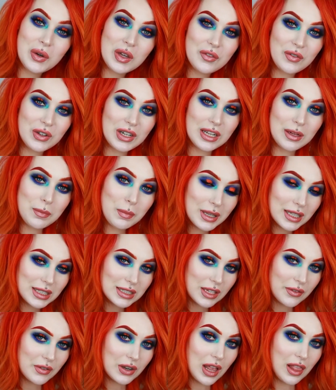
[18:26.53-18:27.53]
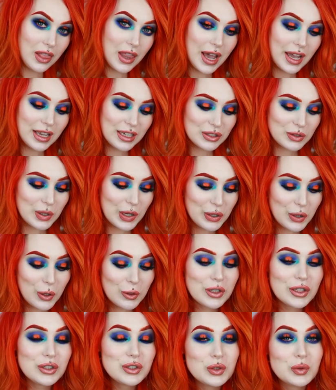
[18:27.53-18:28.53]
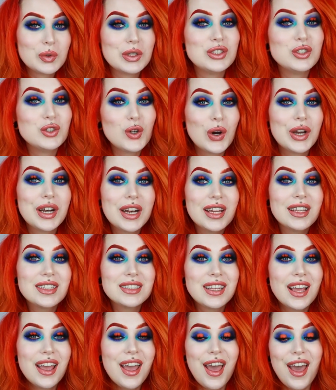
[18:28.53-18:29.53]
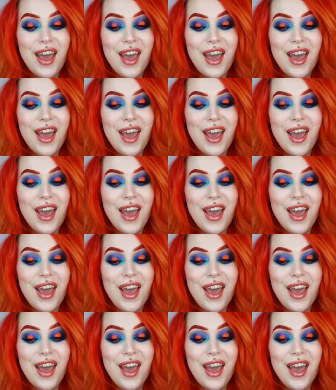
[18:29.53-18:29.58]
If you did, please give it a like so I know that you enjoyed it,